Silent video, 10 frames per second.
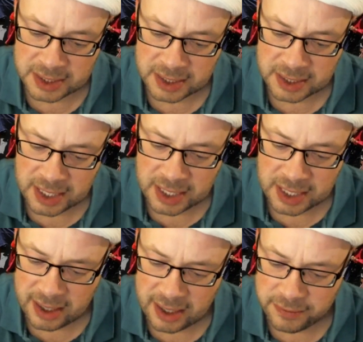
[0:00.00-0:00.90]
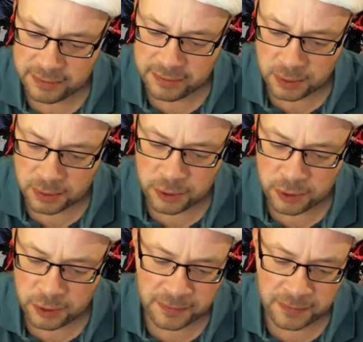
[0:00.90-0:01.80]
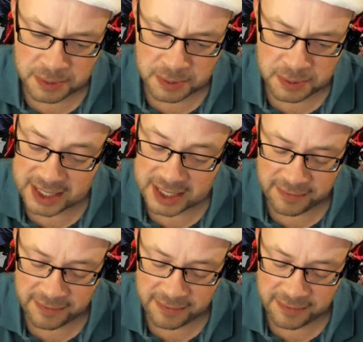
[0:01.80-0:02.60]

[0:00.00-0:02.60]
and of all who perform it after him,